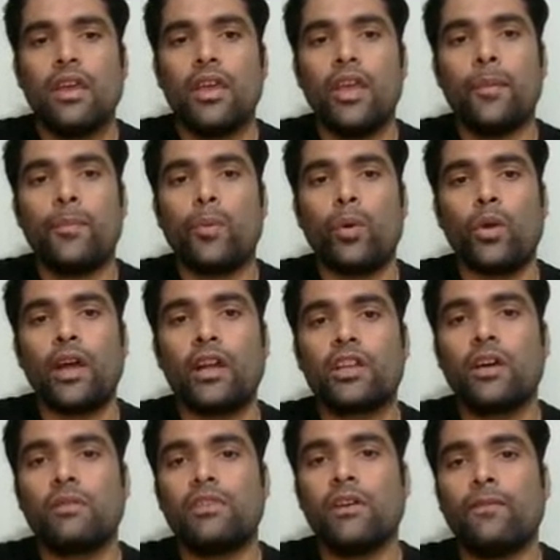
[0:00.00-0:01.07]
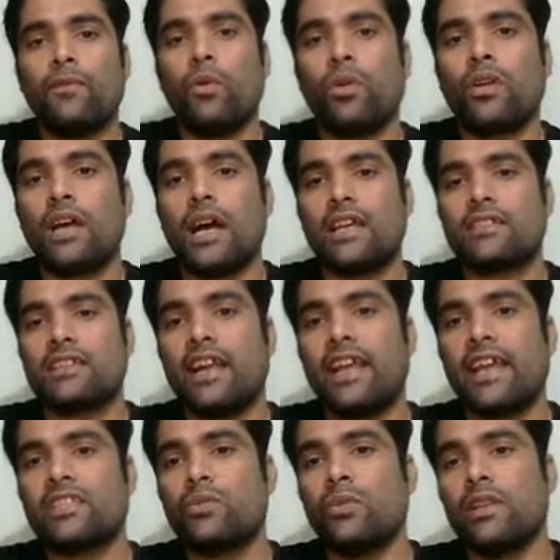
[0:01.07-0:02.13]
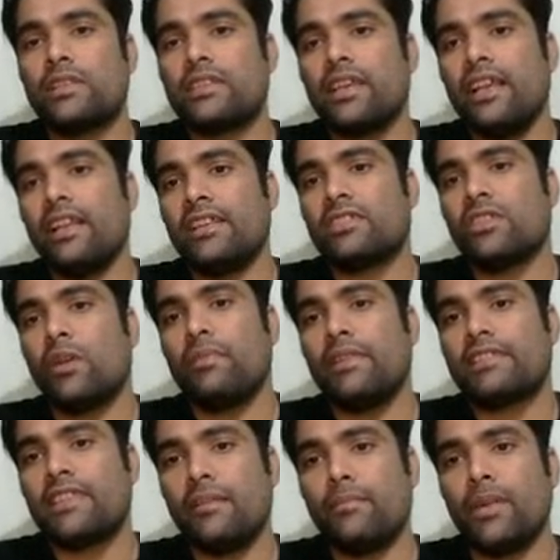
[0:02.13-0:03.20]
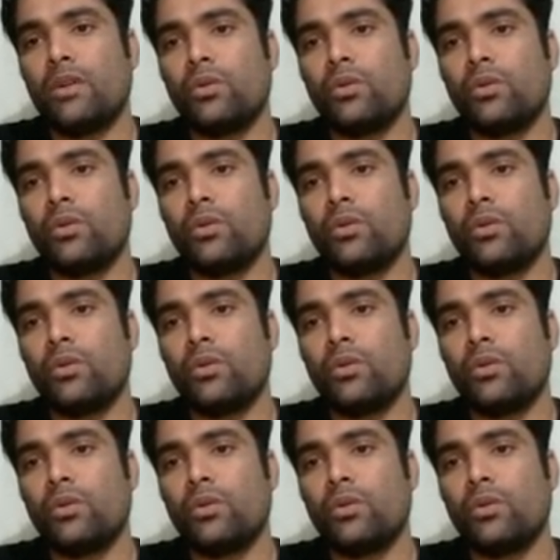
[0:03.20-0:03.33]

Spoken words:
A product of the forecast and actual sales of December